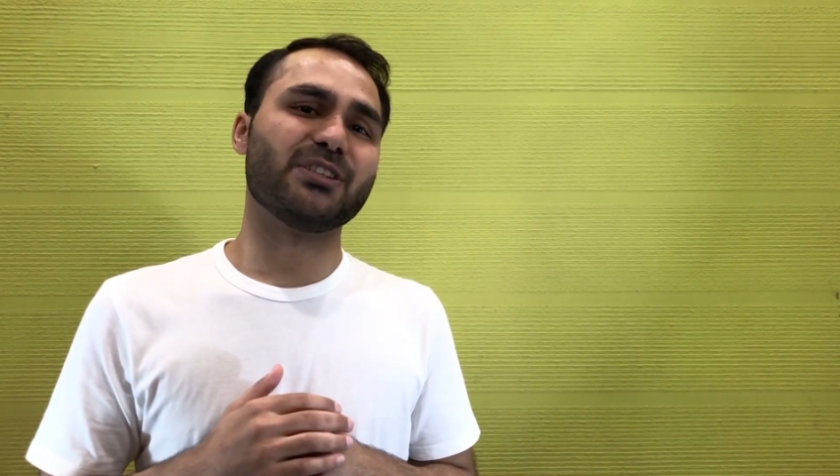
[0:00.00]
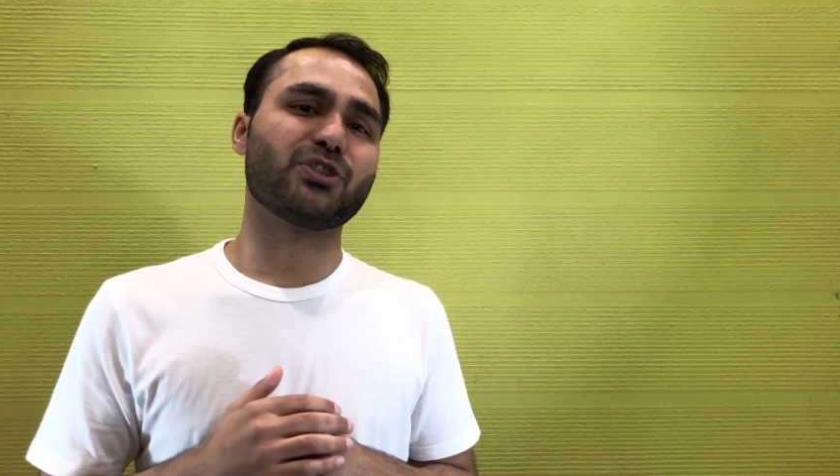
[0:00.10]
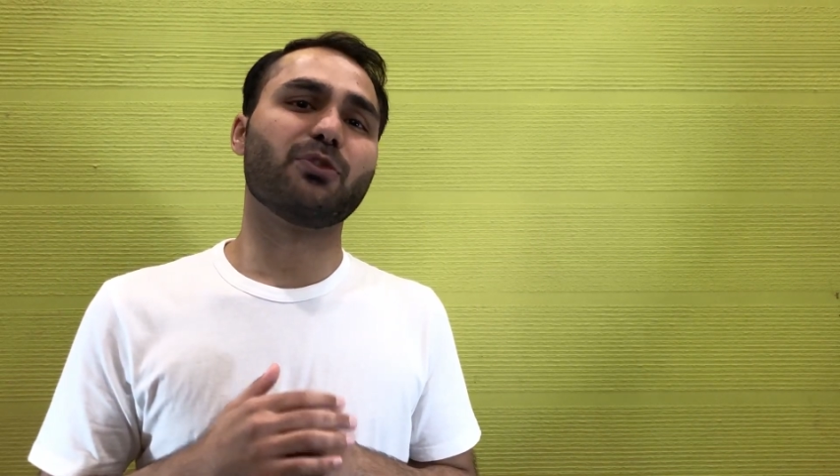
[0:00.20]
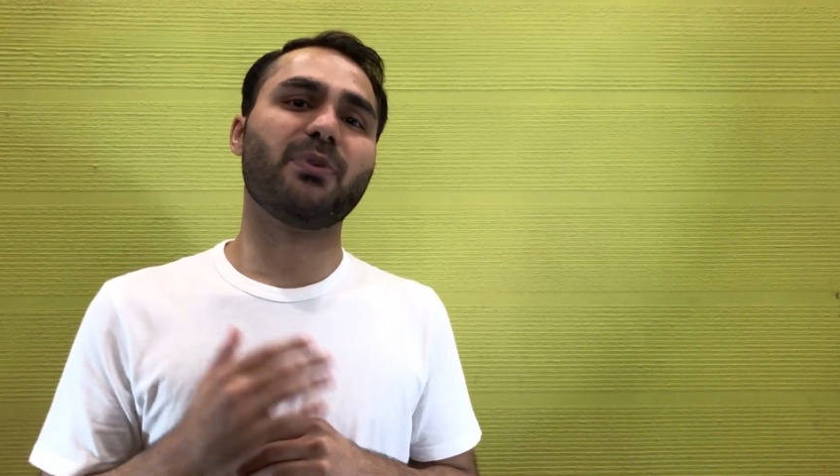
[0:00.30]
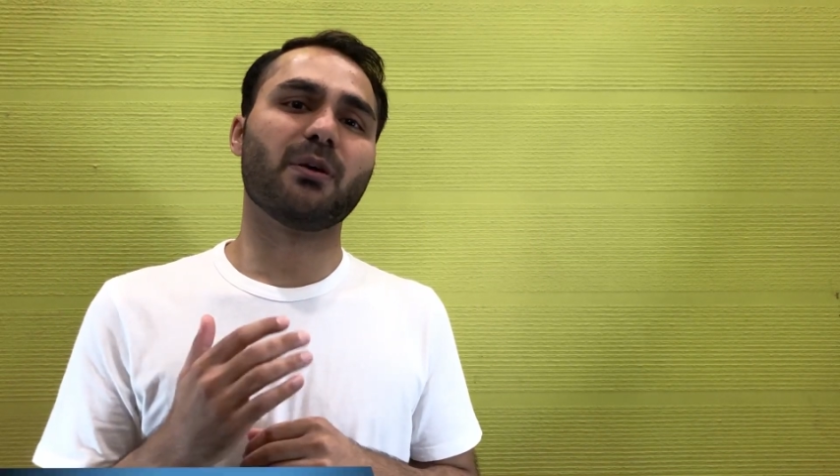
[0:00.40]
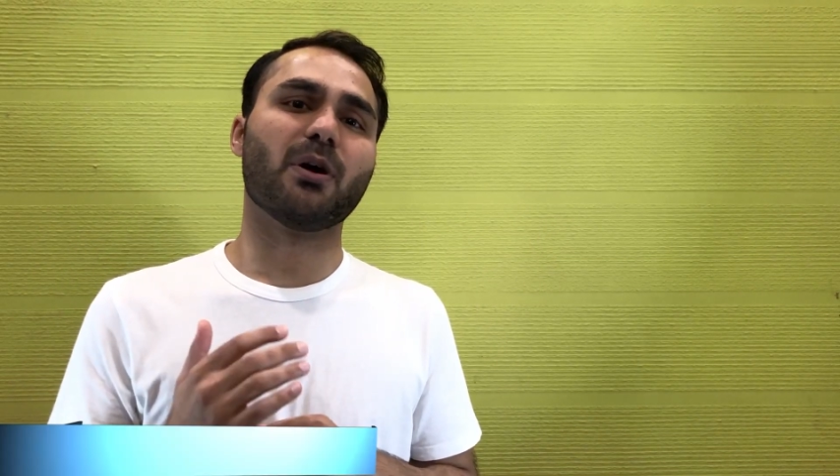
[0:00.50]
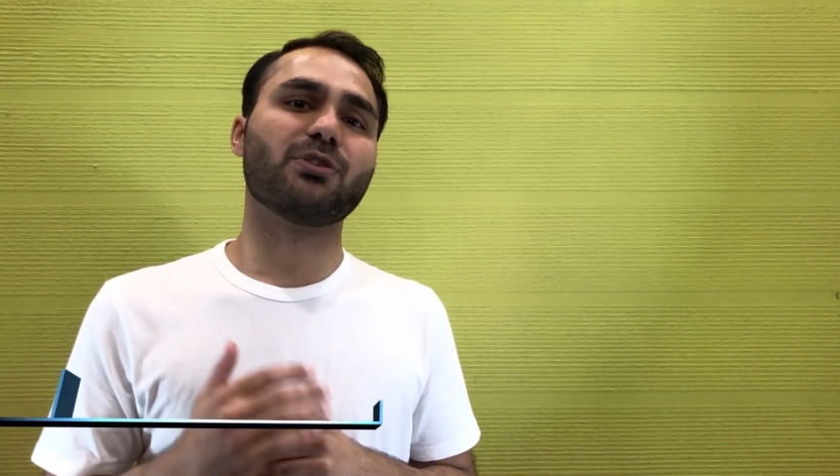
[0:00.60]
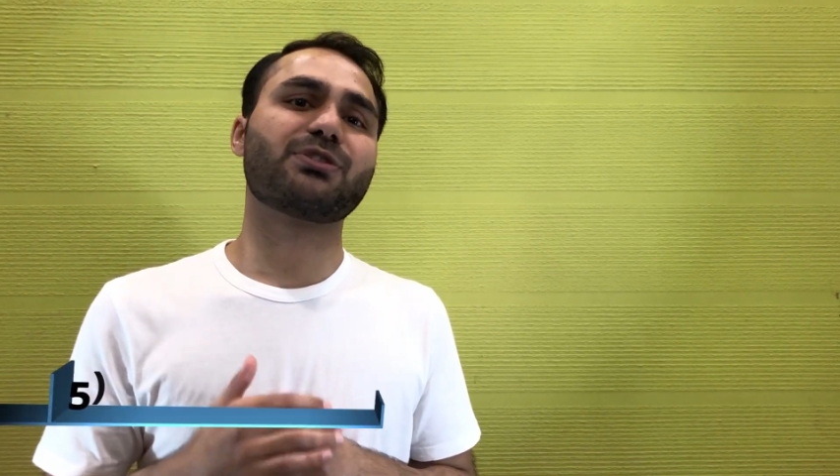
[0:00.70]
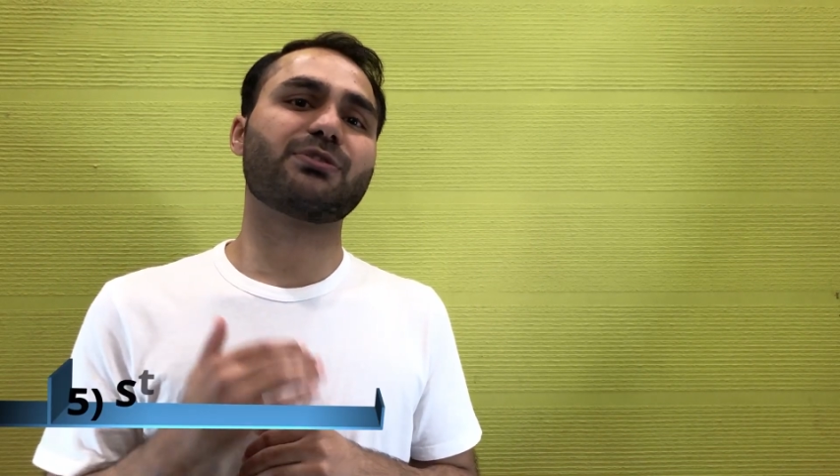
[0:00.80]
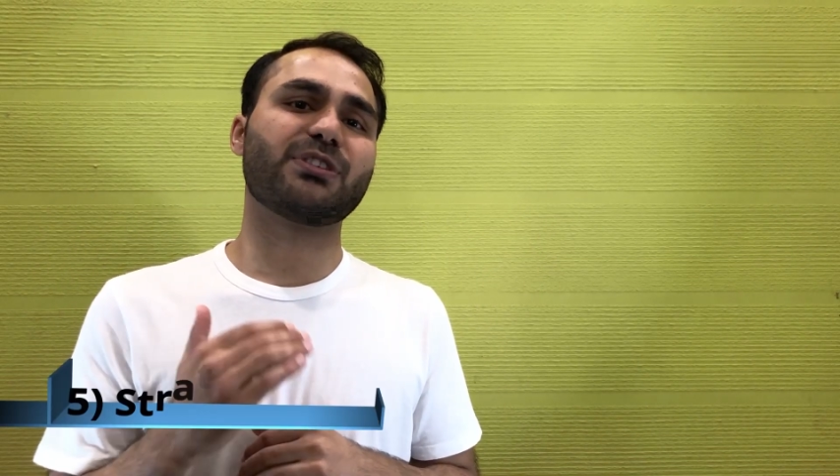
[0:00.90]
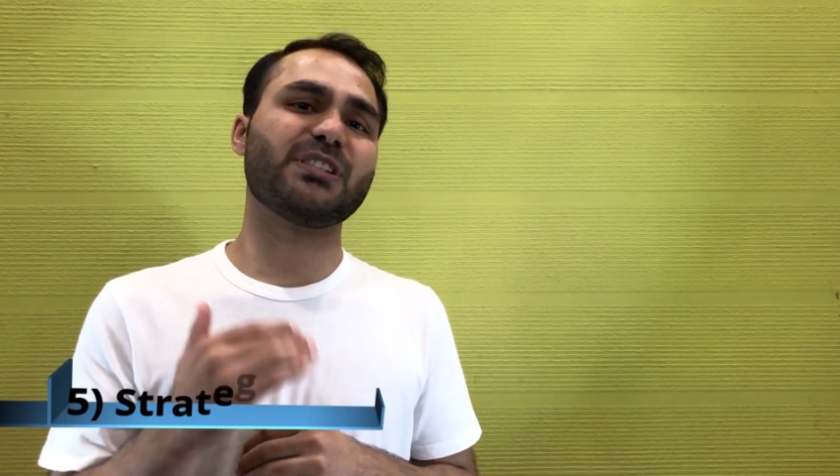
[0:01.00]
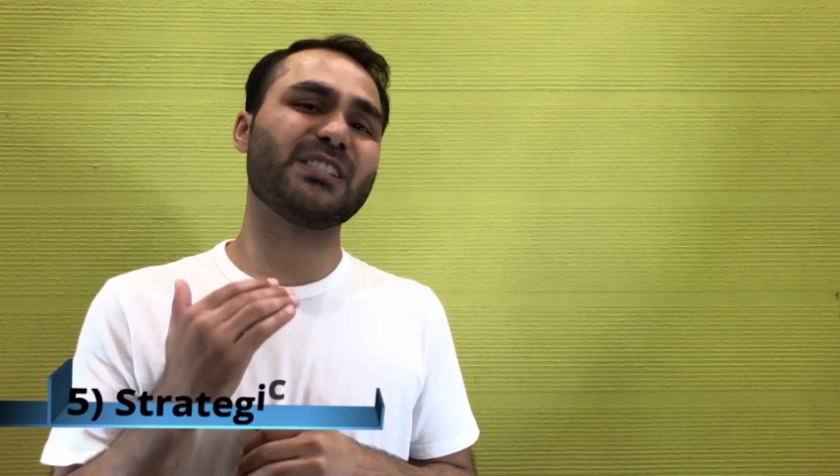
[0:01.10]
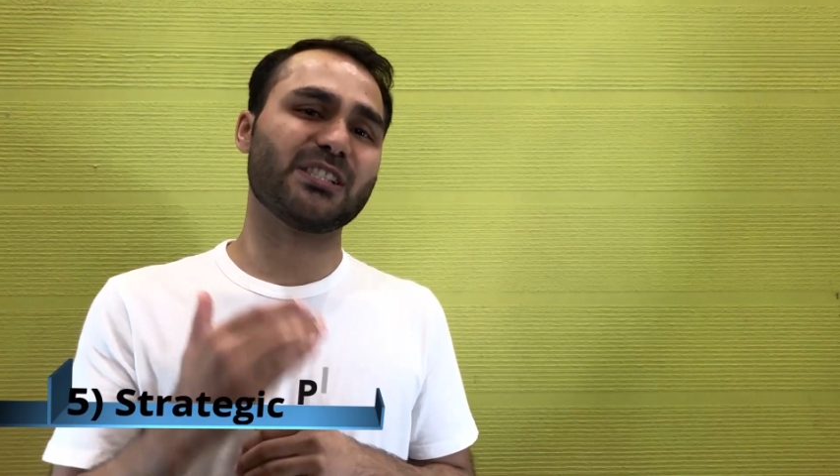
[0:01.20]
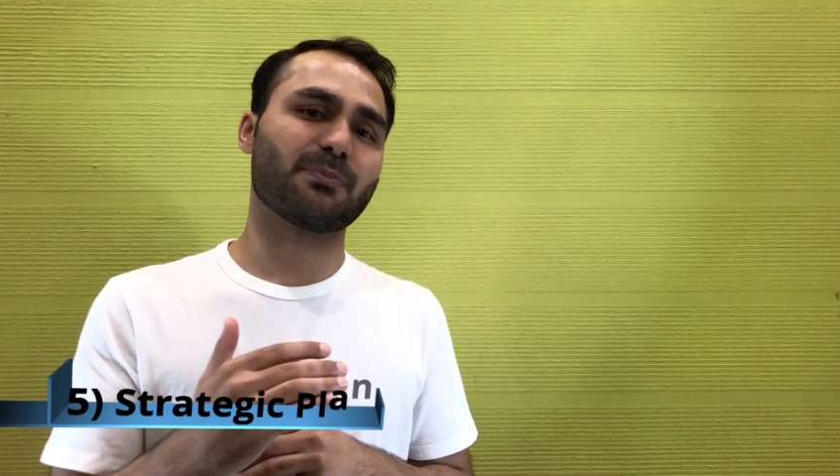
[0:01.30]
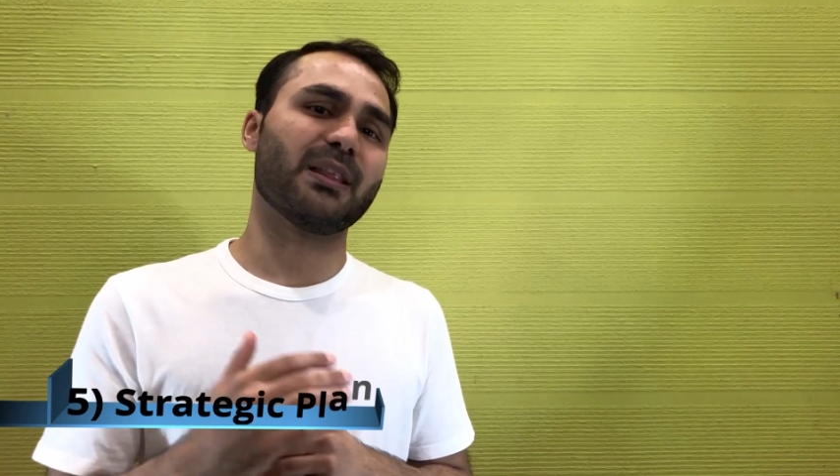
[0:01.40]
should be about
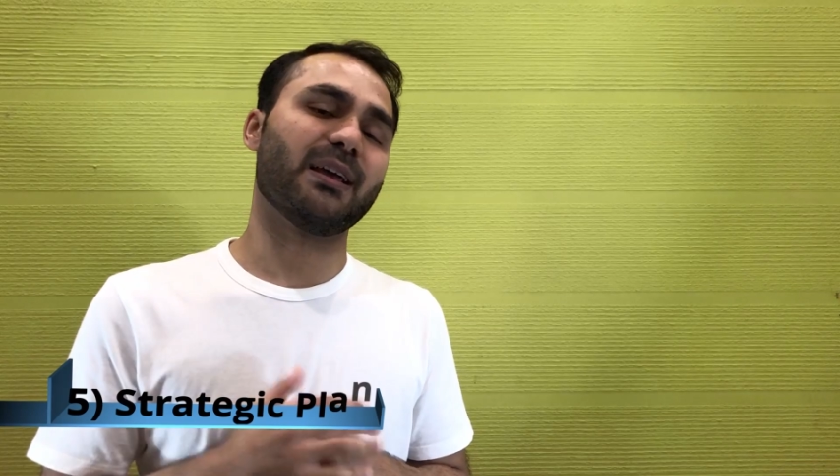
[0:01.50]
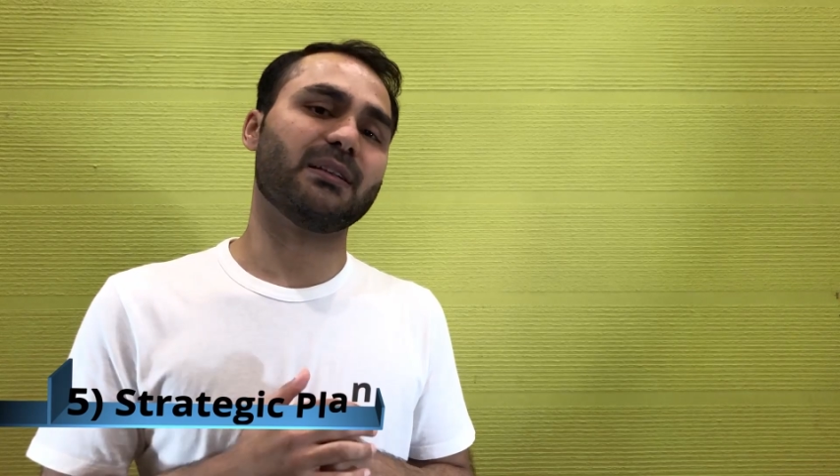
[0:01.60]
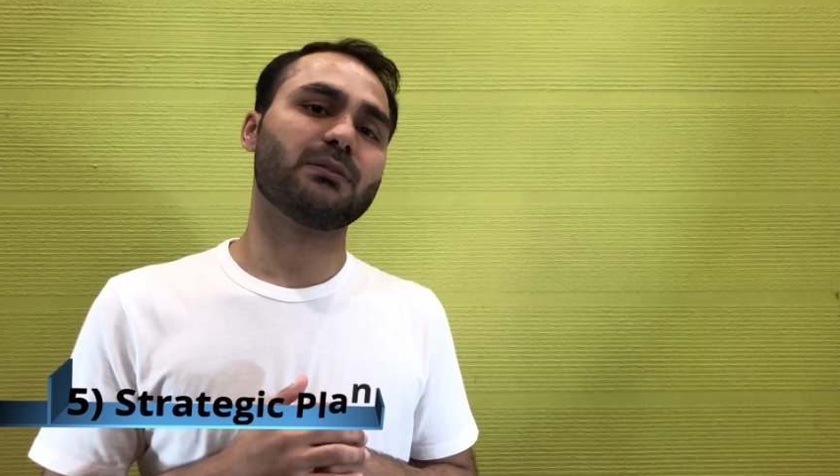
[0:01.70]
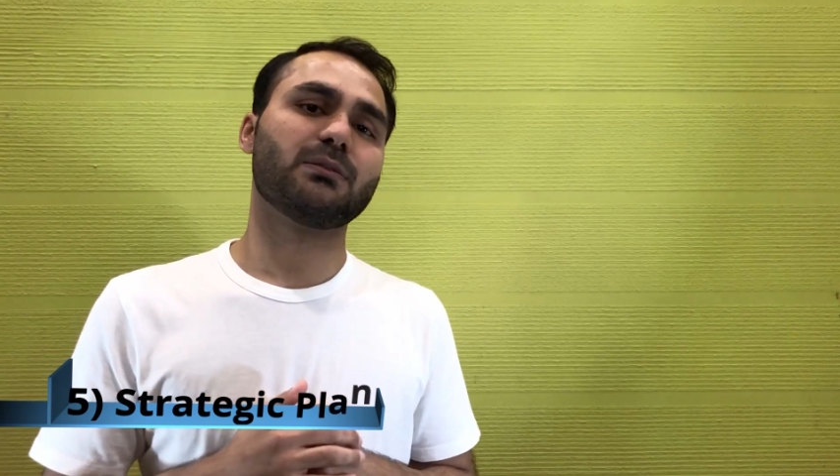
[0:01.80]
strategic plan.